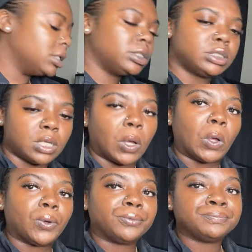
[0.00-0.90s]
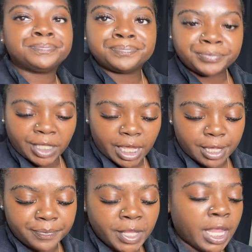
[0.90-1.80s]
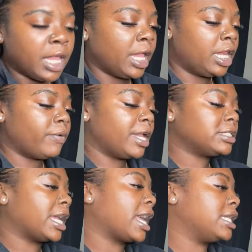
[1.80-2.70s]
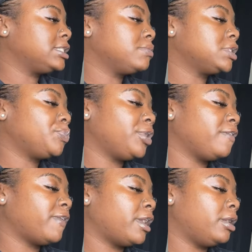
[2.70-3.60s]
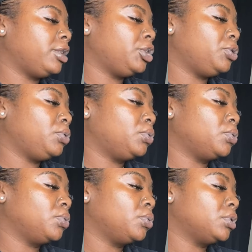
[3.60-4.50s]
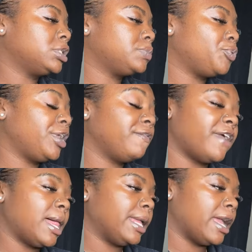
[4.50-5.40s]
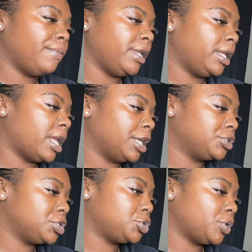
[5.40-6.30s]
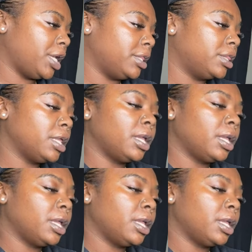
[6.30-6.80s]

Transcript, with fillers: So, yeah. Anyways, I got some Spring Value, Spring Valley, I mean, extra strength,